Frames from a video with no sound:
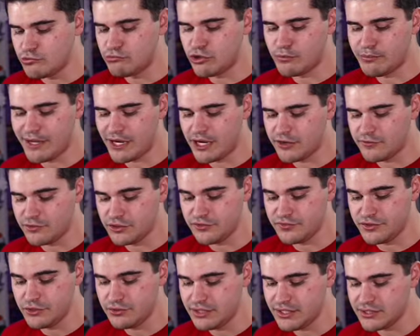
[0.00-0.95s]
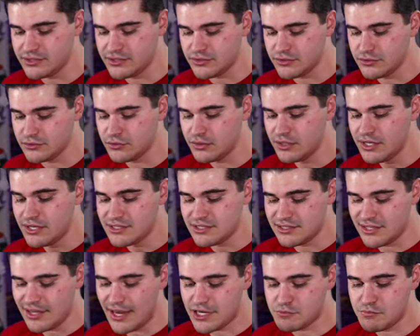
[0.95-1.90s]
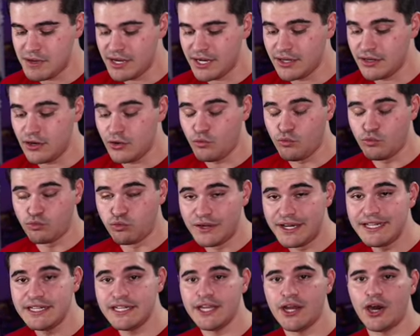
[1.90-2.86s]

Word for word: more powerful if you need to, slash make it really